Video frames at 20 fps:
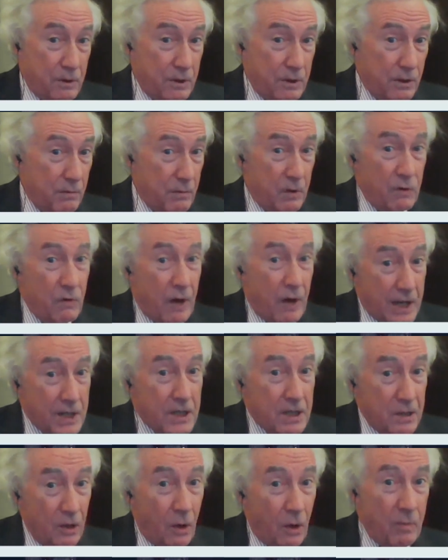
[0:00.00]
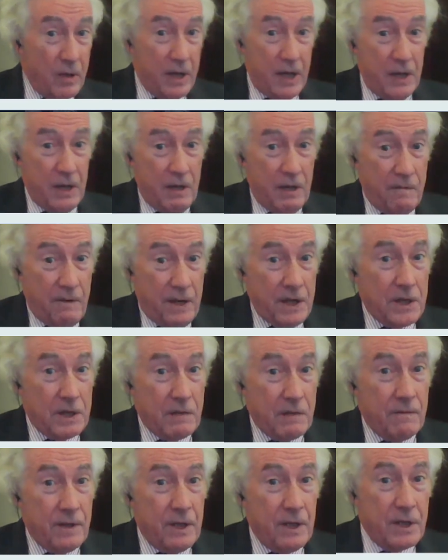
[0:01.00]
human rights lobby in the
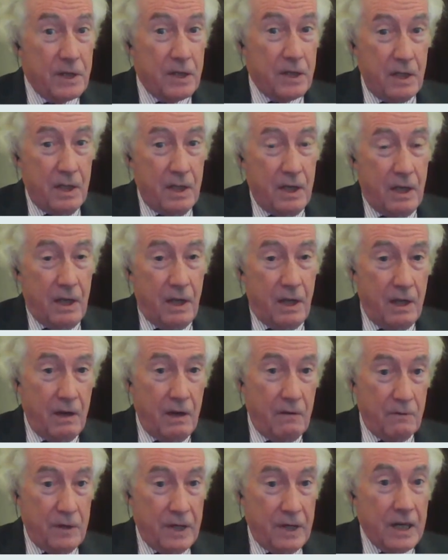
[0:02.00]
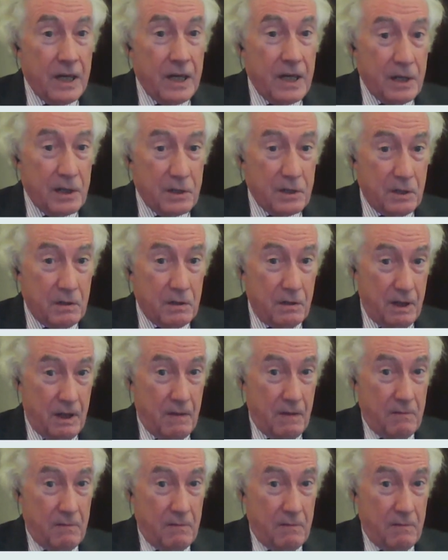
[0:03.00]
face of this really is